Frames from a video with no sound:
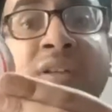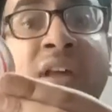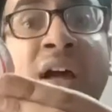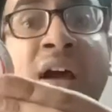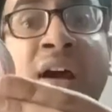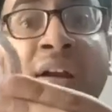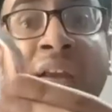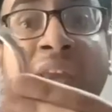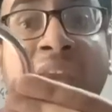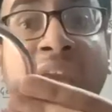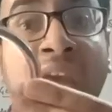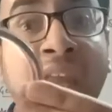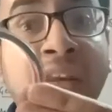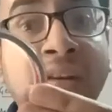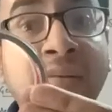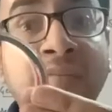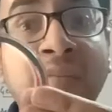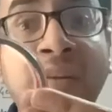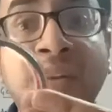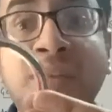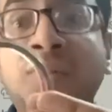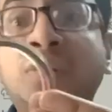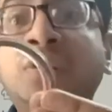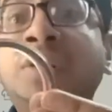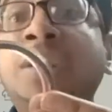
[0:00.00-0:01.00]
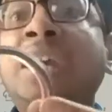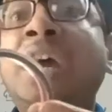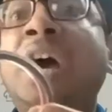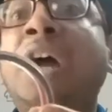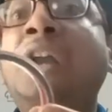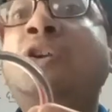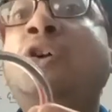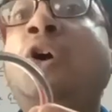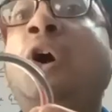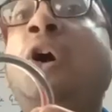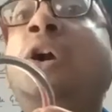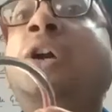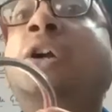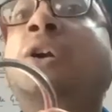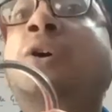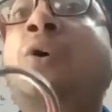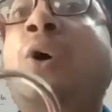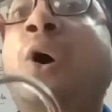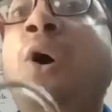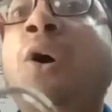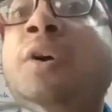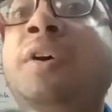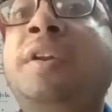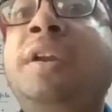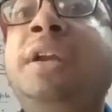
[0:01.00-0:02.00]
again, so they are not
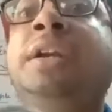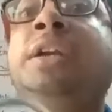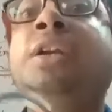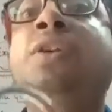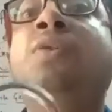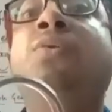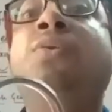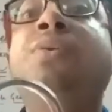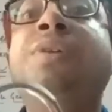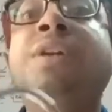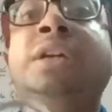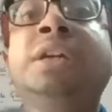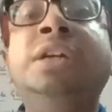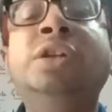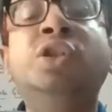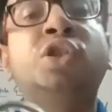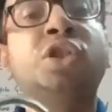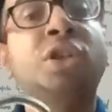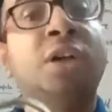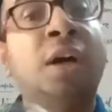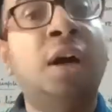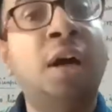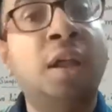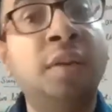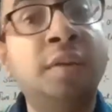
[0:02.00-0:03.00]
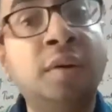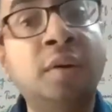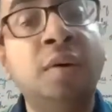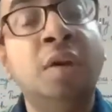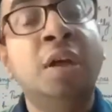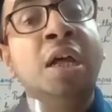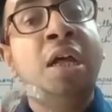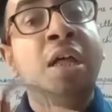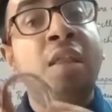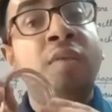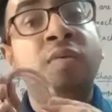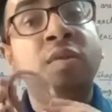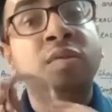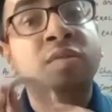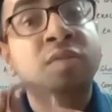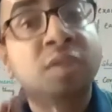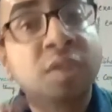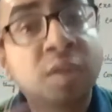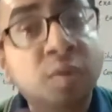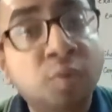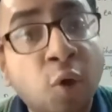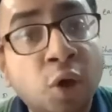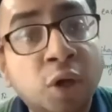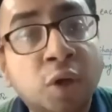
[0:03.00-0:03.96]
congruent to each other. This is what